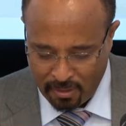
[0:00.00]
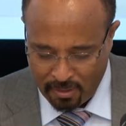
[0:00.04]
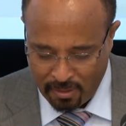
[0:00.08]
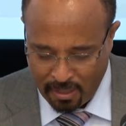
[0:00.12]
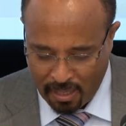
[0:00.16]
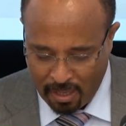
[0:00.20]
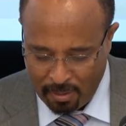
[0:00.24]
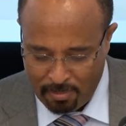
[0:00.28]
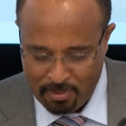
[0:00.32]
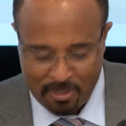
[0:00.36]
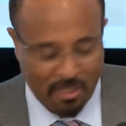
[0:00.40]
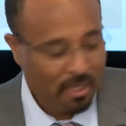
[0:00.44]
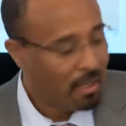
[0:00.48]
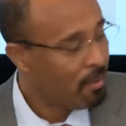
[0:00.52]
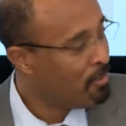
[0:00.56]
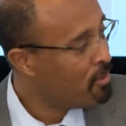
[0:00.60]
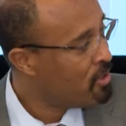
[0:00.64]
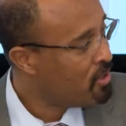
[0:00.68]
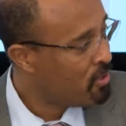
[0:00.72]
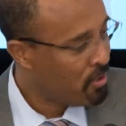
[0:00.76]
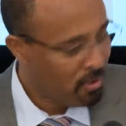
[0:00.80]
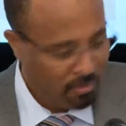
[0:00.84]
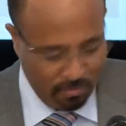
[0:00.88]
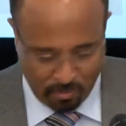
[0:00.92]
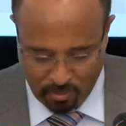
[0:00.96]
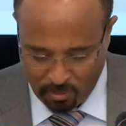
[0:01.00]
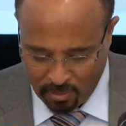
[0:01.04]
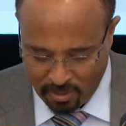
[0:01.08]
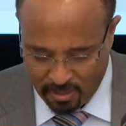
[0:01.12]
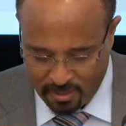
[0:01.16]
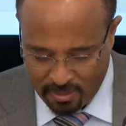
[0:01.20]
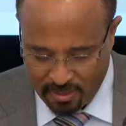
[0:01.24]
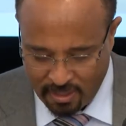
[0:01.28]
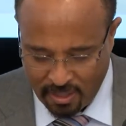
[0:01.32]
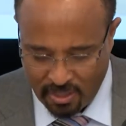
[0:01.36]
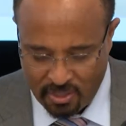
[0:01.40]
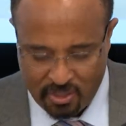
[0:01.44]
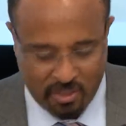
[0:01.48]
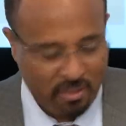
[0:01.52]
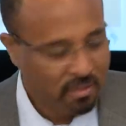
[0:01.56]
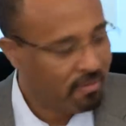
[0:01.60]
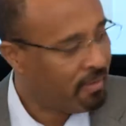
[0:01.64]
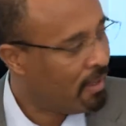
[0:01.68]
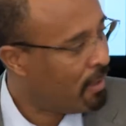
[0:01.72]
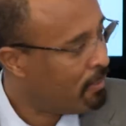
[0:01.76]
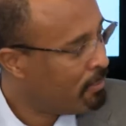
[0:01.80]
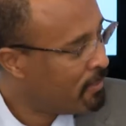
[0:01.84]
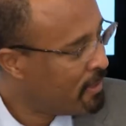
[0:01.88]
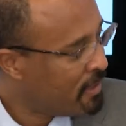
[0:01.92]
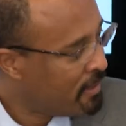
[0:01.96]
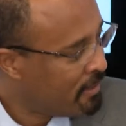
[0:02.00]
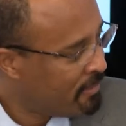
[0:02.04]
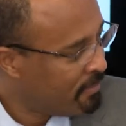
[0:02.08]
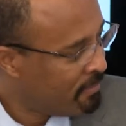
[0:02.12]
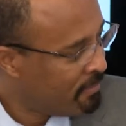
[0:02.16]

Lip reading: Amsterdam Institute for International Development.